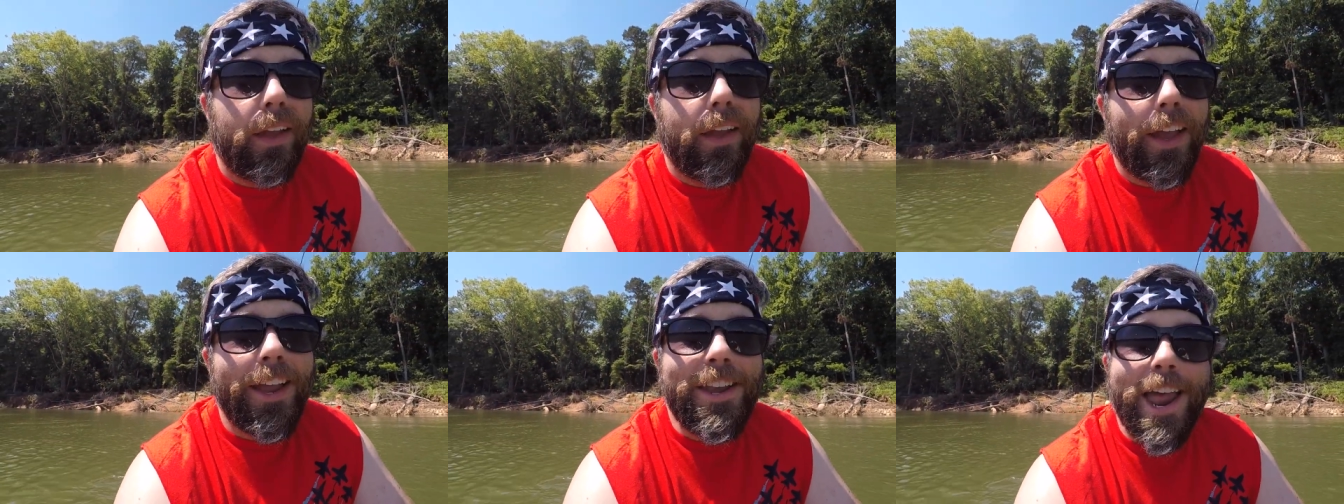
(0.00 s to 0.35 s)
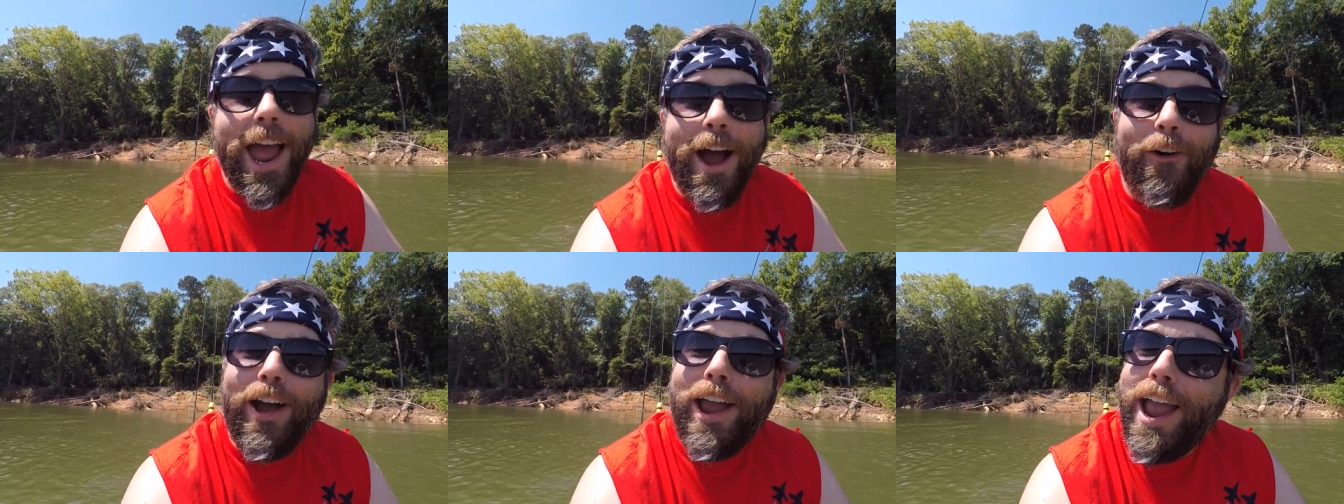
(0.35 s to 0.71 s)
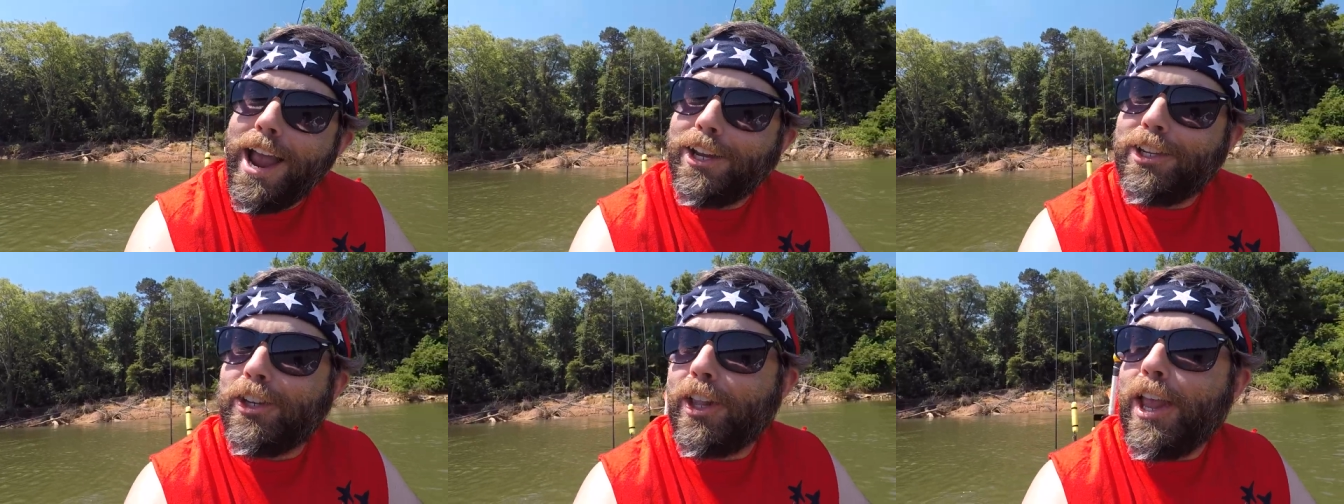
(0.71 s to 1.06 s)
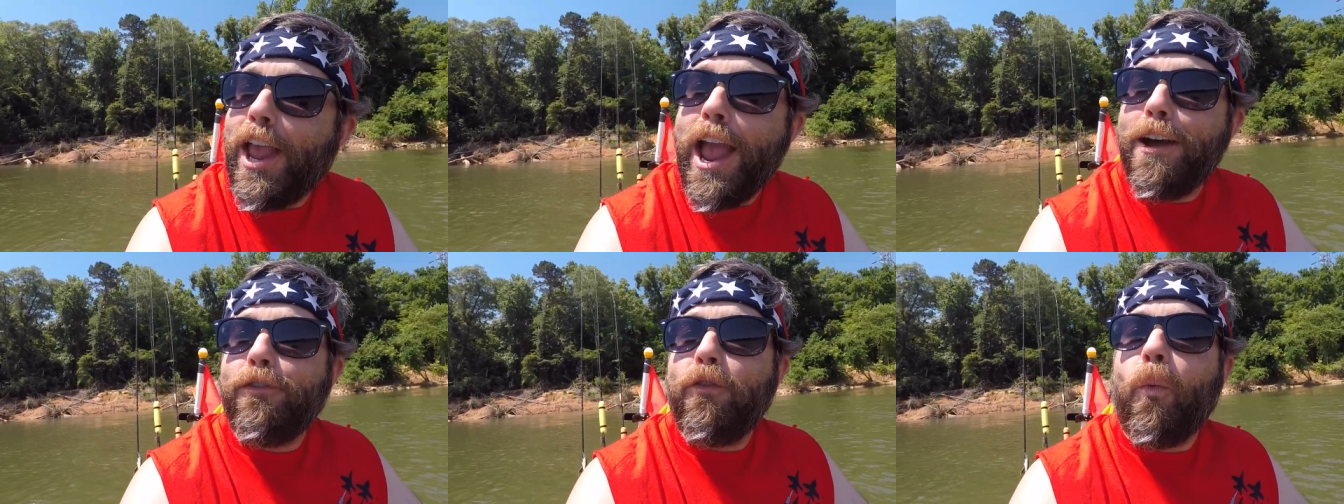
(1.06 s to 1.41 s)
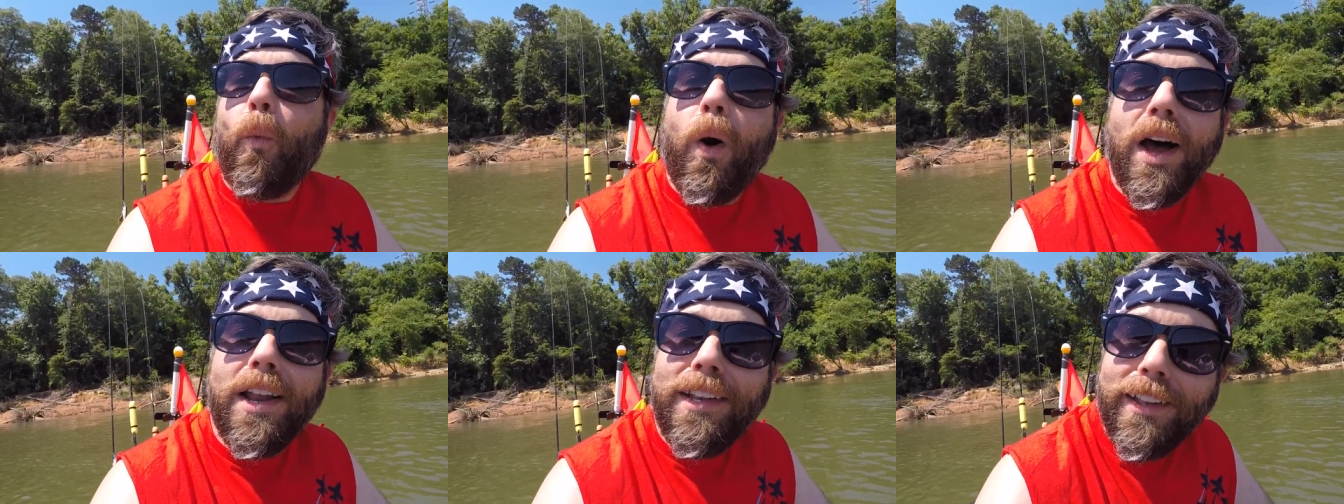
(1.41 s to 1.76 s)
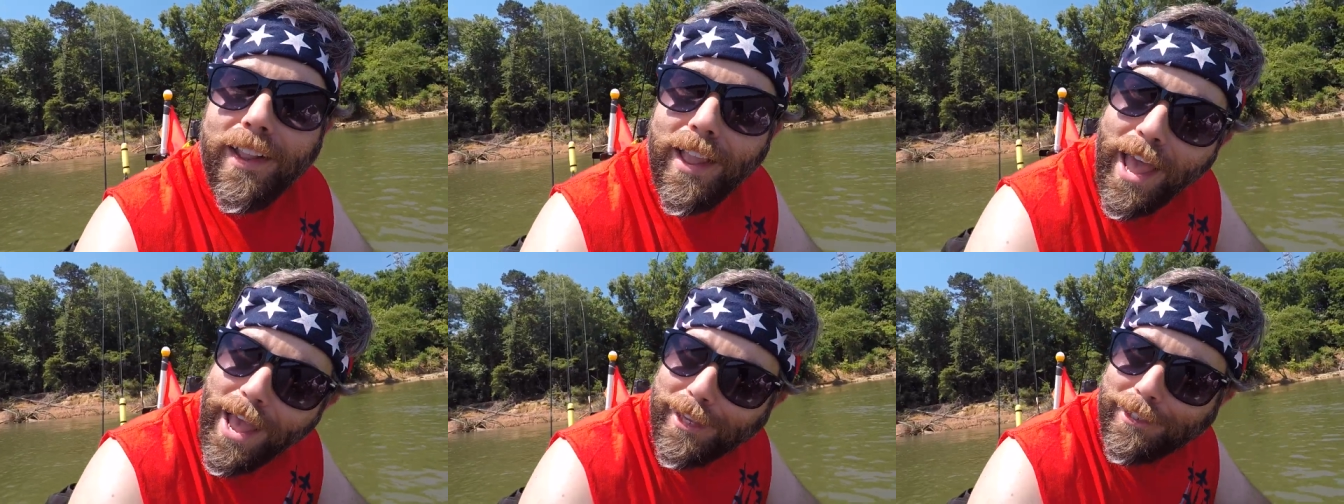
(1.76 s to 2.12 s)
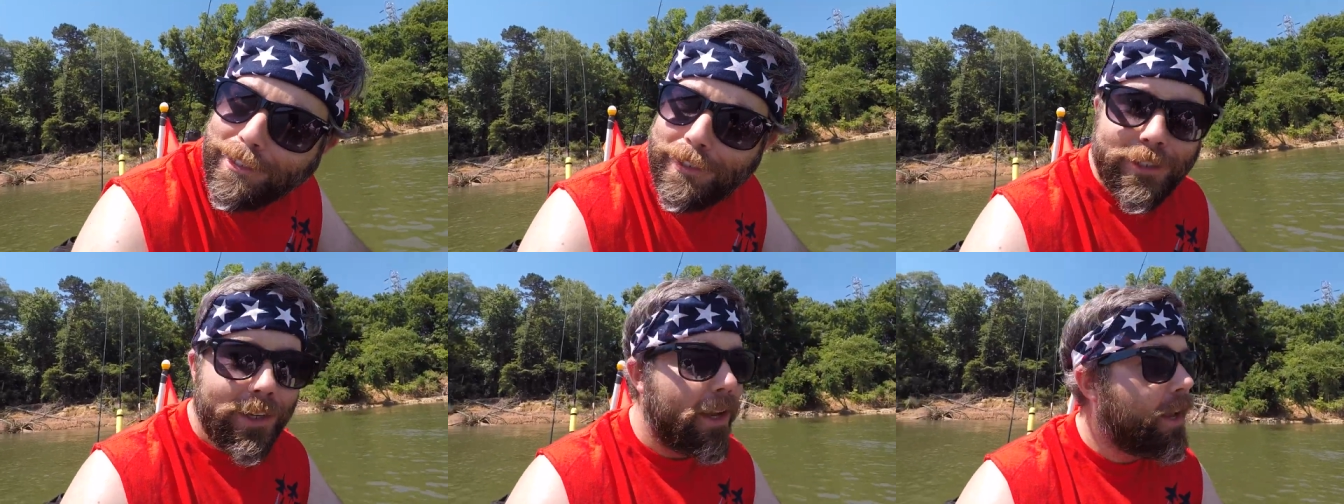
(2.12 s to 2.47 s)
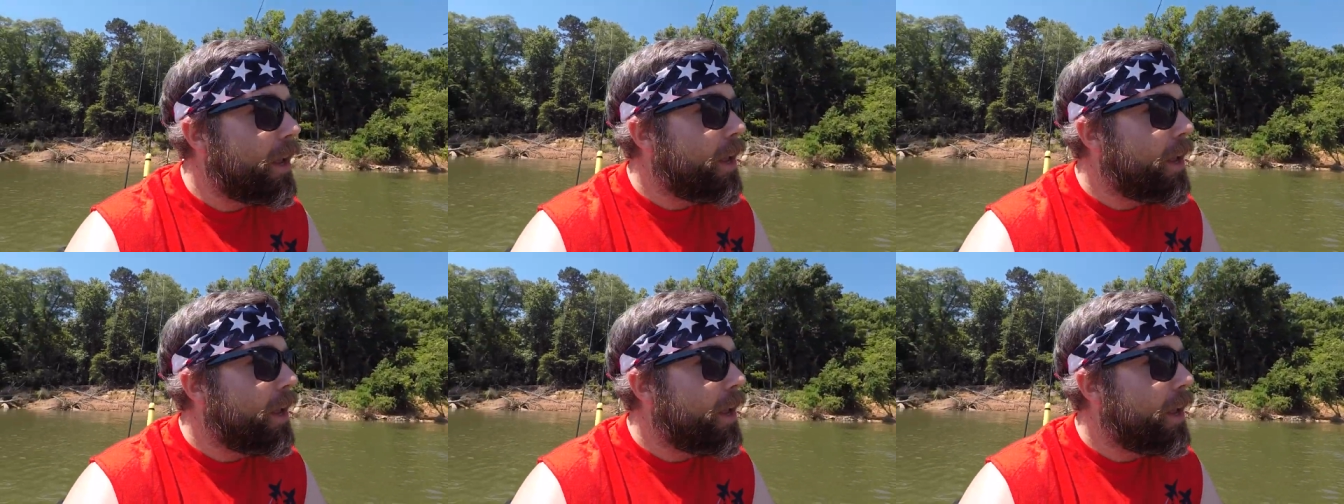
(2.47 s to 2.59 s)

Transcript: and now I actually have one less.